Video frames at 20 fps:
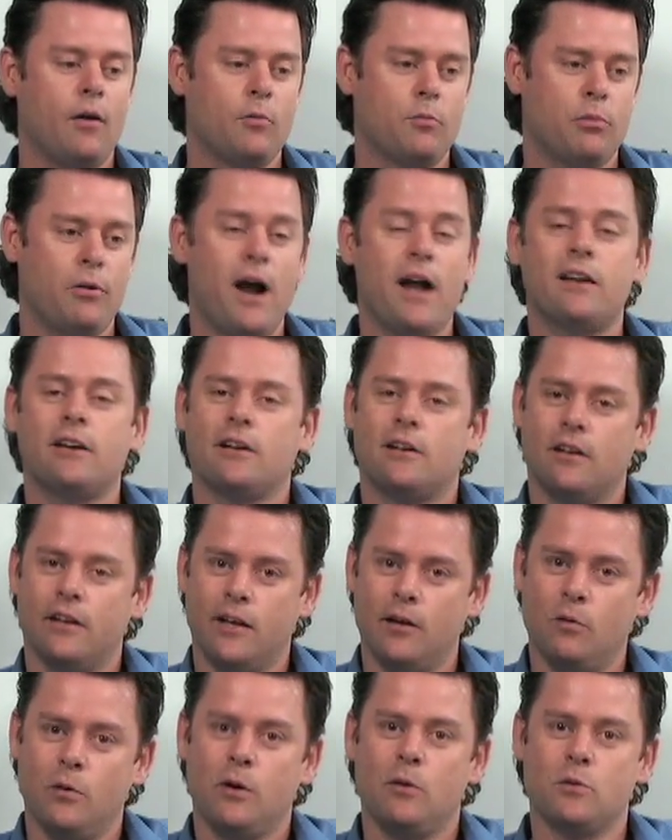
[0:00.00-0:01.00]

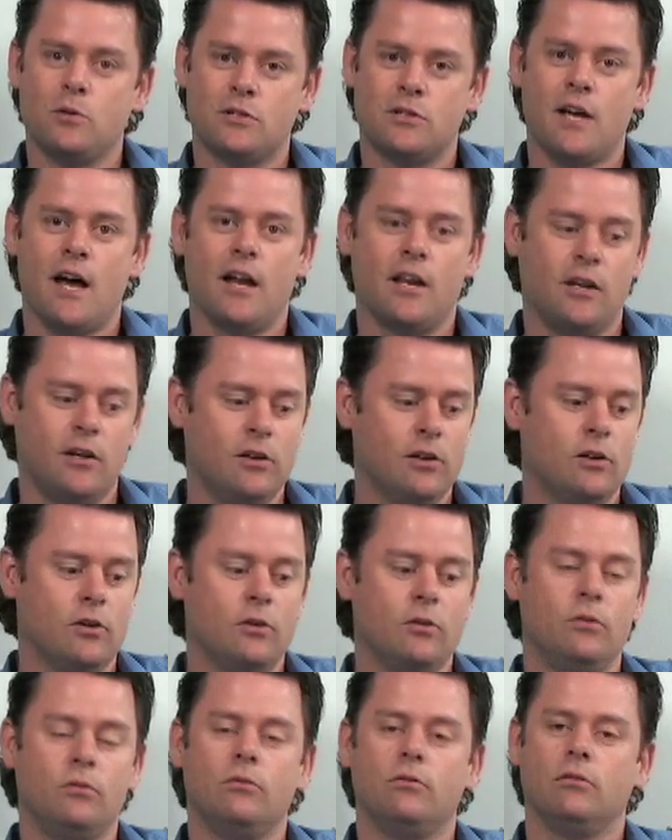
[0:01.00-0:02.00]
Practically, we would say to
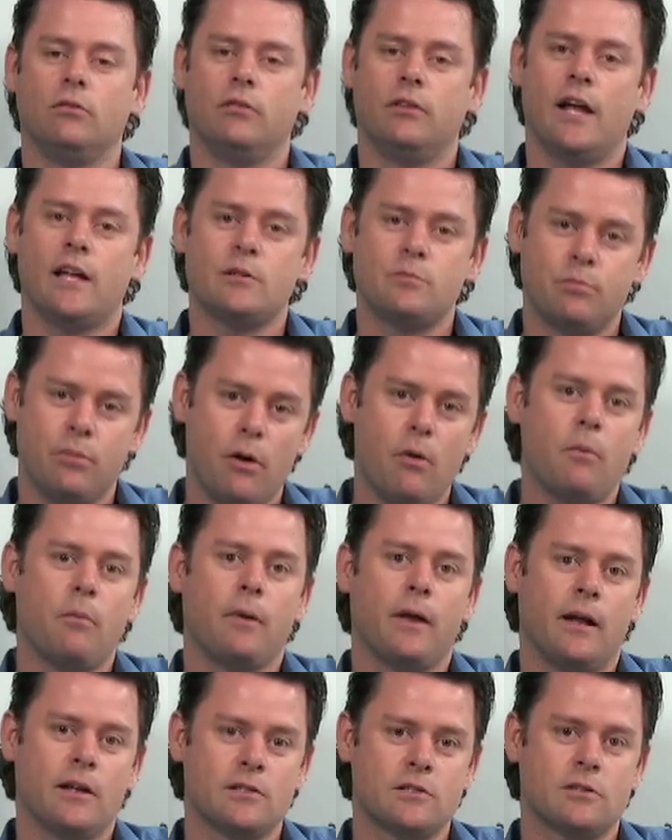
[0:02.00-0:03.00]
you, that's
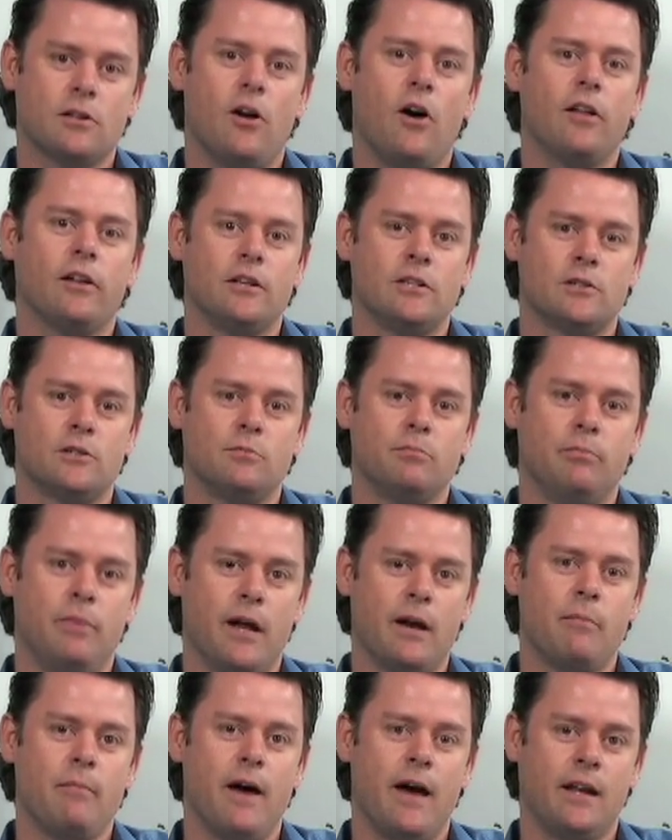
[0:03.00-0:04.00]
probably a slightly
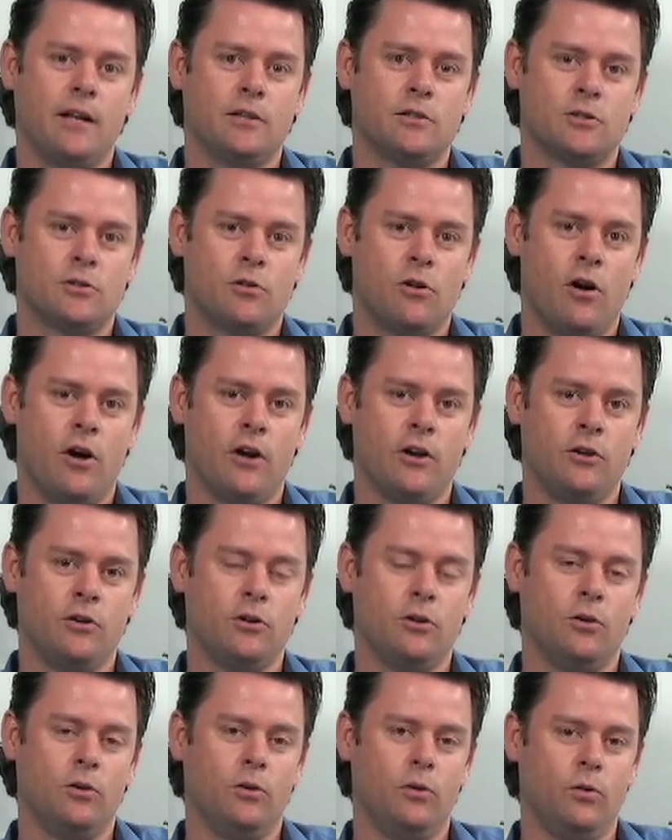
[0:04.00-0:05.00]
better mating to try and
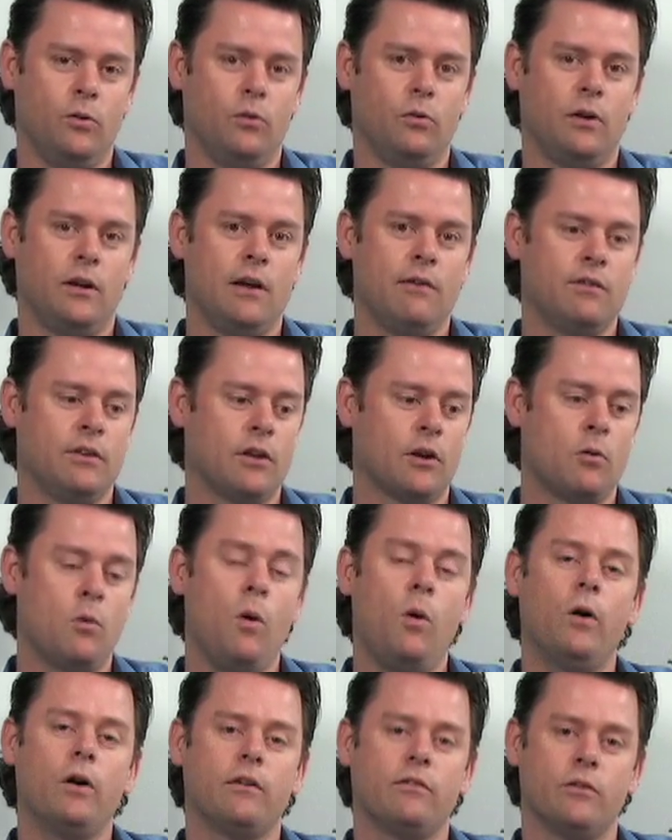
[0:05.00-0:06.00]
do, given the
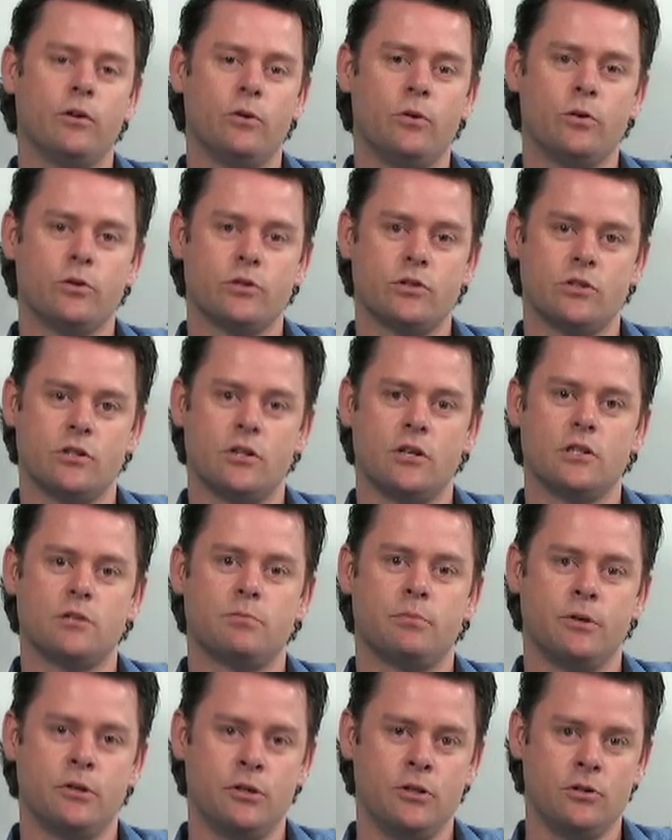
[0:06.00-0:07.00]
quality of the horses that it's
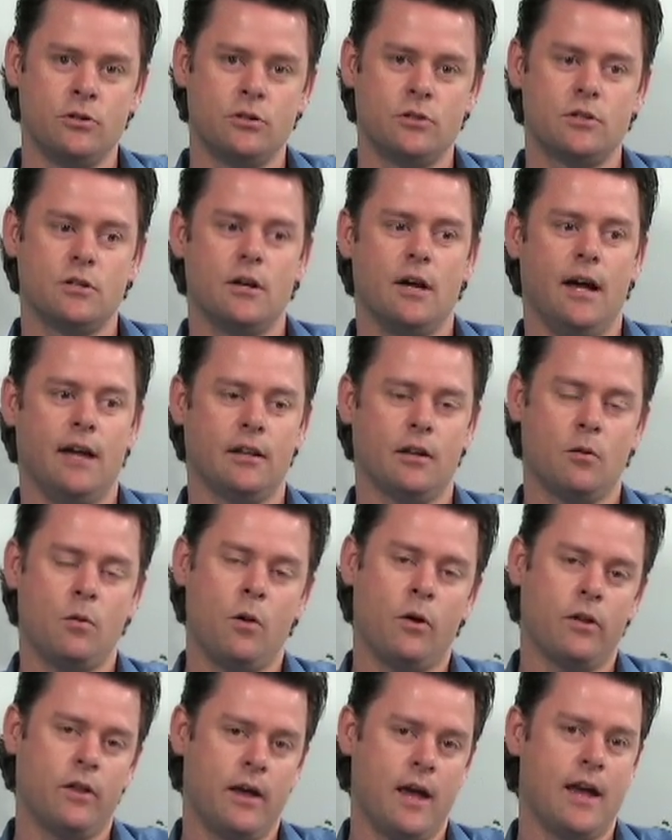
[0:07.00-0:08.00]
produced and the
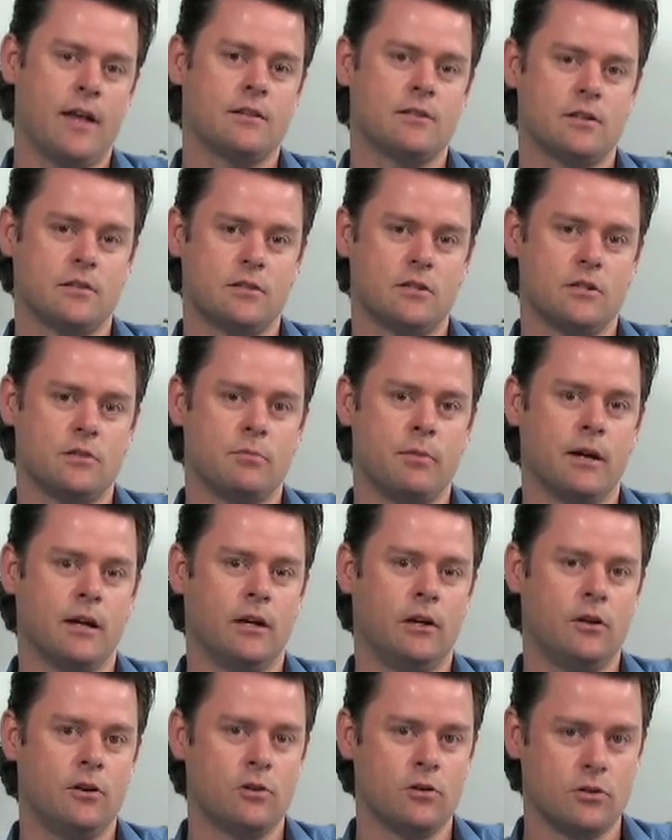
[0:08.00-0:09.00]
quality of the ancestors being
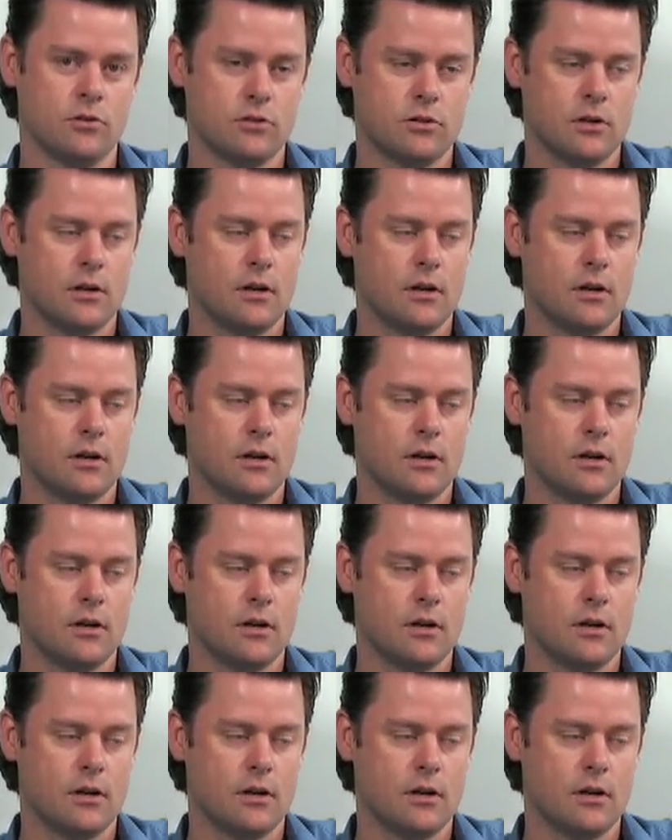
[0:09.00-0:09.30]
used.